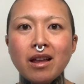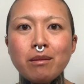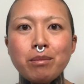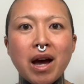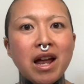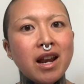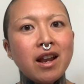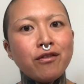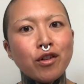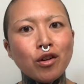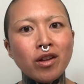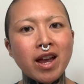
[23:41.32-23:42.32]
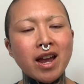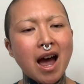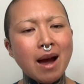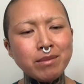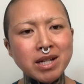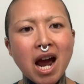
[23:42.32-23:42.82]
But if you're like,
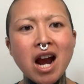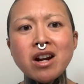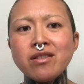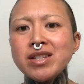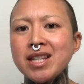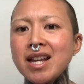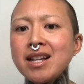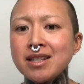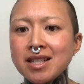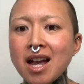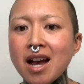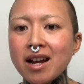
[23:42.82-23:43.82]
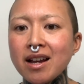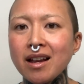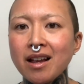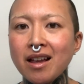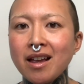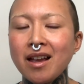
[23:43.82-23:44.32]
I'm tired of staying stuck,
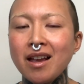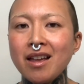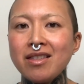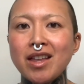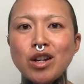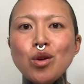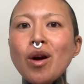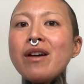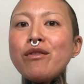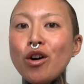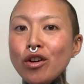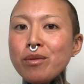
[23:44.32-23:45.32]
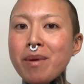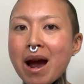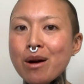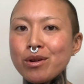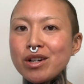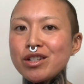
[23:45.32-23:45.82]
then you have all the
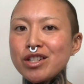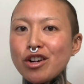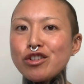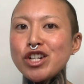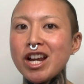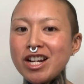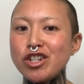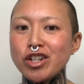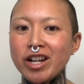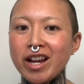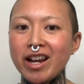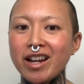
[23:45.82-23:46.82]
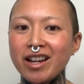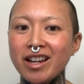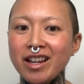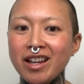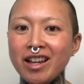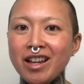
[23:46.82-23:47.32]
power to start changing
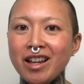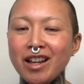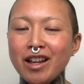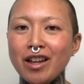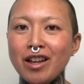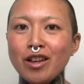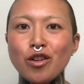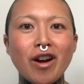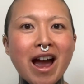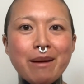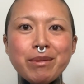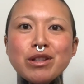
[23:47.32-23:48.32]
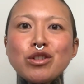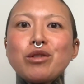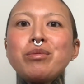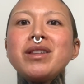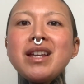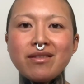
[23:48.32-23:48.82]
your habits, your
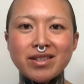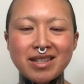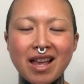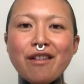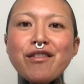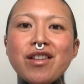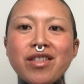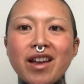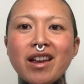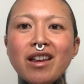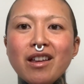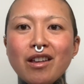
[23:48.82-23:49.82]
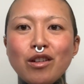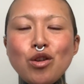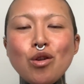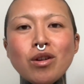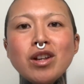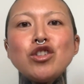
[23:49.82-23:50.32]
beliefs, everything.
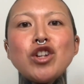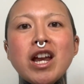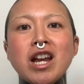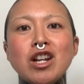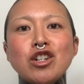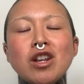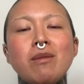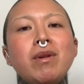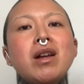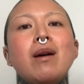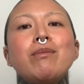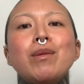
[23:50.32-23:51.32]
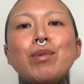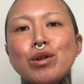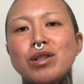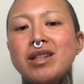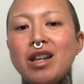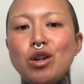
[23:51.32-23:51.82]
You can change and become the
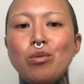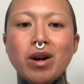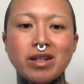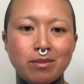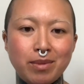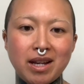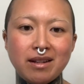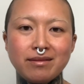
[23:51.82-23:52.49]
person that you want to be.